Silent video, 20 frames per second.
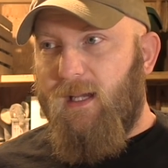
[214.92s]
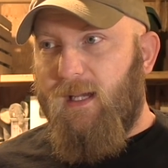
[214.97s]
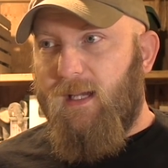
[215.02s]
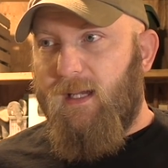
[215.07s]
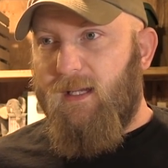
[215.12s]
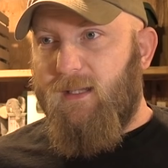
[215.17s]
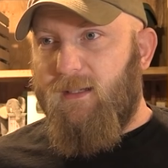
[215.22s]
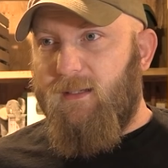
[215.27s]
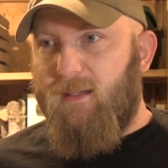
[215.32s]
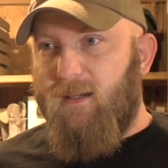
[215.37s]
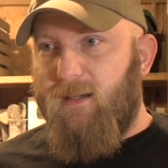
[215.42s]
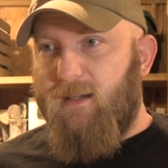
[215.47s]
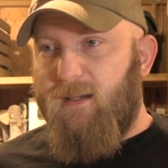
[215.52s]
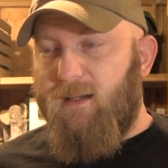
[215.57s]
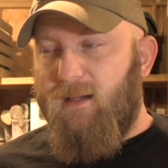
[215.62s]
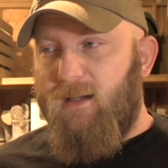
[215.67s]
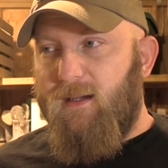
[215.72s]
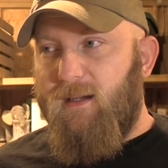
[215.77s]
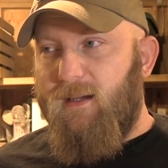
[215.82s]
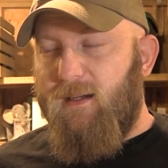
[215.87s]
And
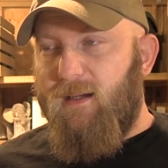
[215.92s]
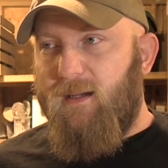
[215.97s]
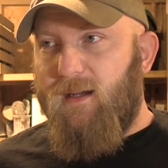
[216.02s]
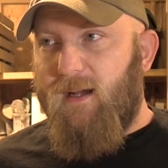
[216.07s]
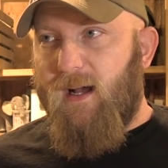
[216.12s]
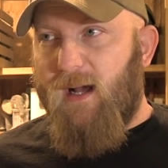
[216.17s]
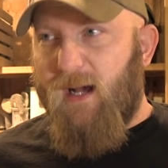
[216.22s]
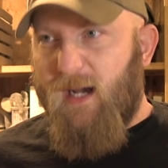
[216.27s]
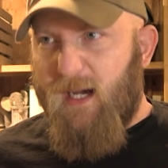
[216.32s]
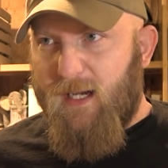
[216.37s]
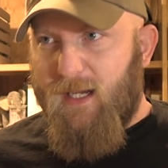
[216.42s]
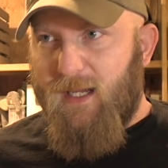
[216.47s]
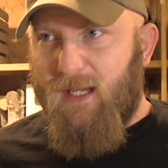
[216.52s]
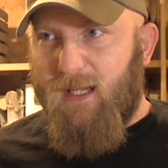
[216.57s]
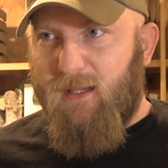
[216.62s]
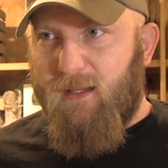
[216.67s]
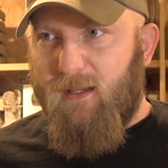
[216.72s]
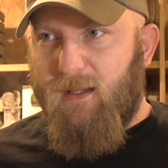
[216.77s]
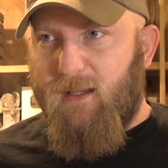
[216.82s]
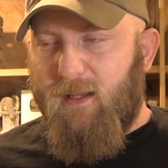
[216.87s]

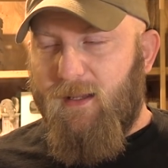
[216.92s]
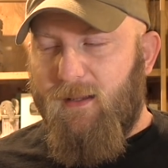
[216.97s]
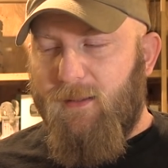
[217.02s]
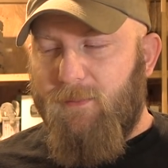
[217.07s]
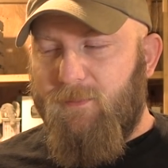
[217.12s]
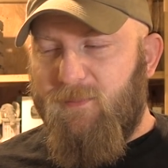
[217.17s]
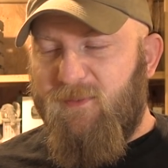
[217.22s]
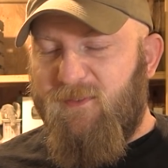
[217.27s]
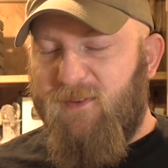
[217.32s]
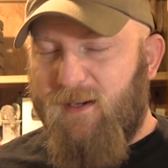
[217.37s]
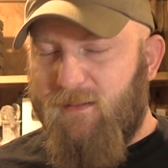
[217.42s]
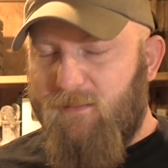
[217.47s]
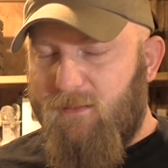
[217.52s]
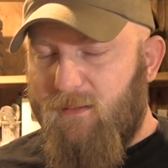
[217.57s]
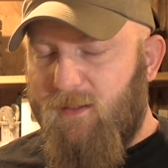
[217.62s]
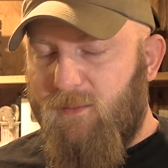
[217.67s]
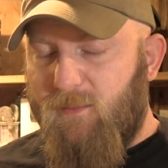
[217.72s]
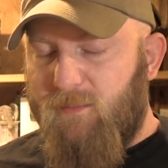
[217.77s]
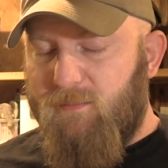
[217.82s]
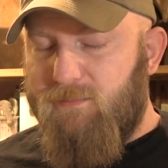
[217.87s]
I am
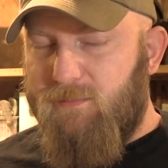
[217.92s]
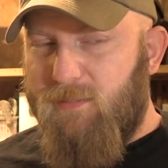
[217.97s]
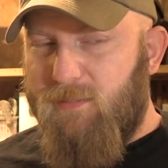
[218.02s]
fairly